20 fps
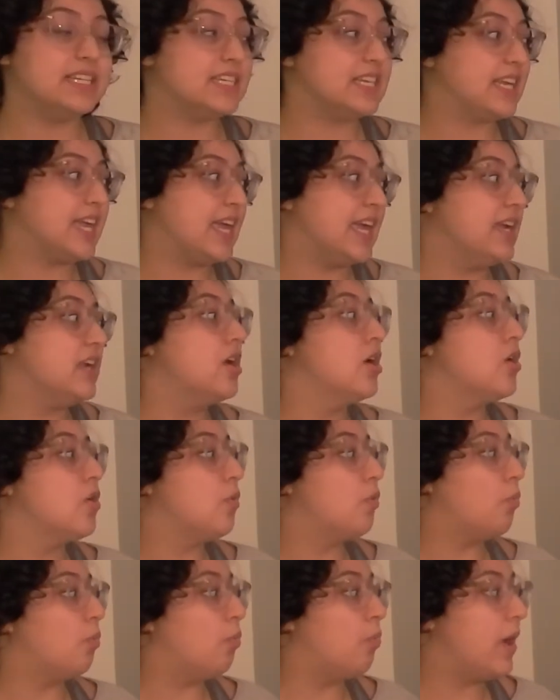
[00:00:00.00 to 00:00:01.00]
indicate
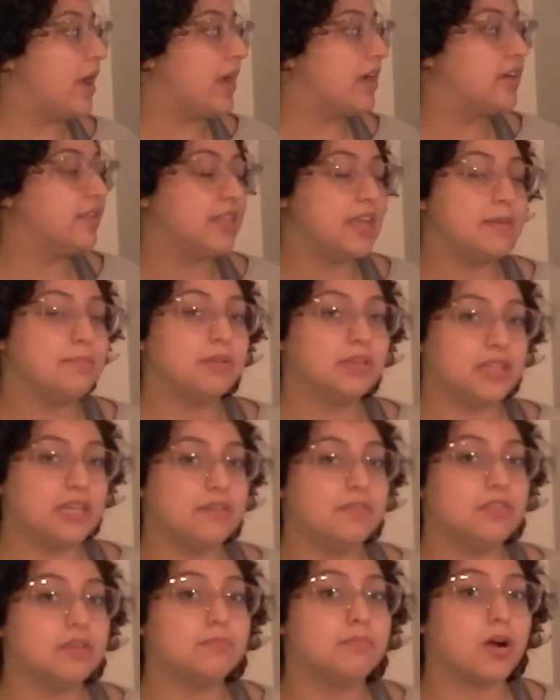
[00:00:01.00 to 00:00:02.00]
where they
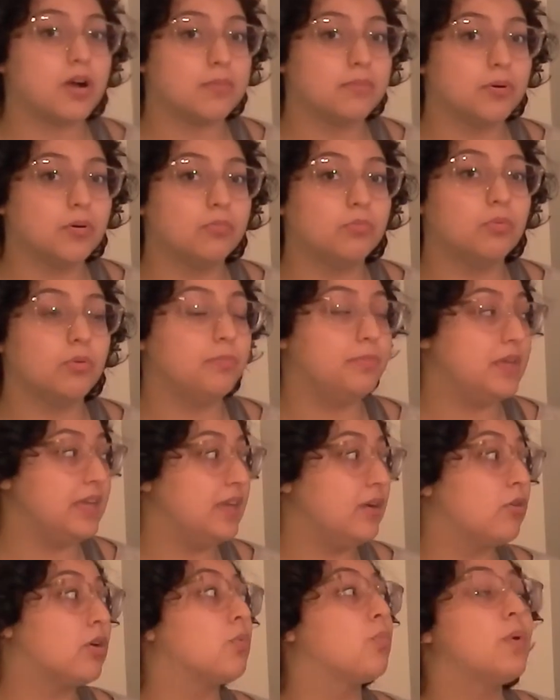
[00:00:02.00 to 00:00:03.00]
believe the marble will
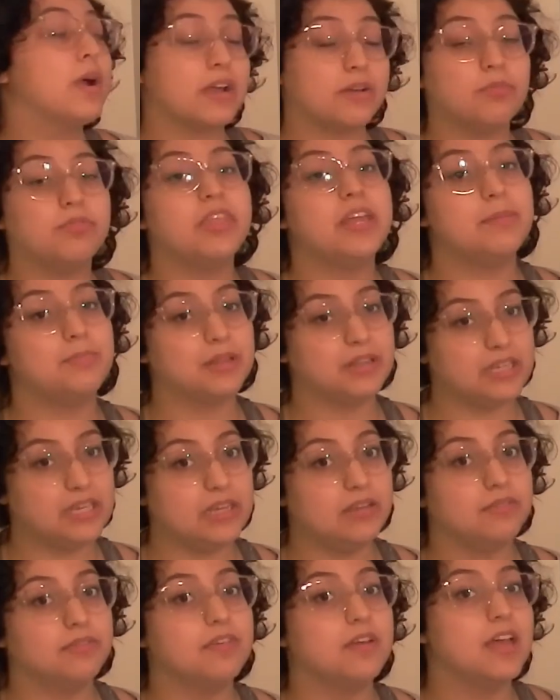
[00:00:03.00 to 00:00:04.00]
be, or where they
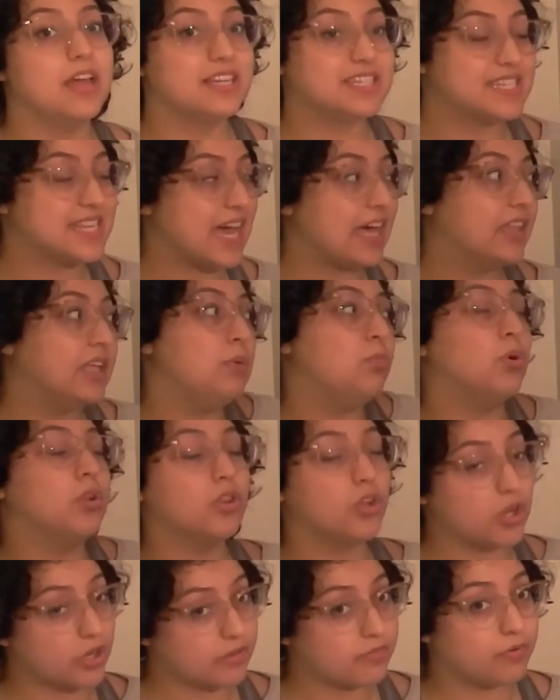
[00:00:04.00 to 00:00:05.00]
believe Sally will
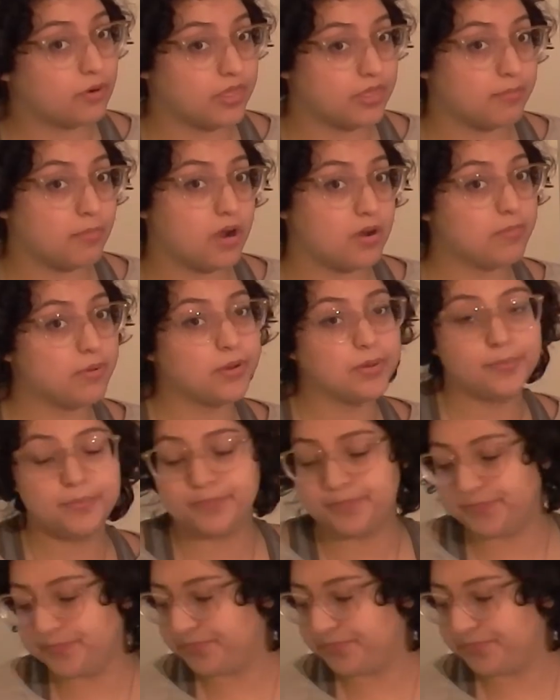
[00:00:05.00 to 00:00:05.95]
look for the marble.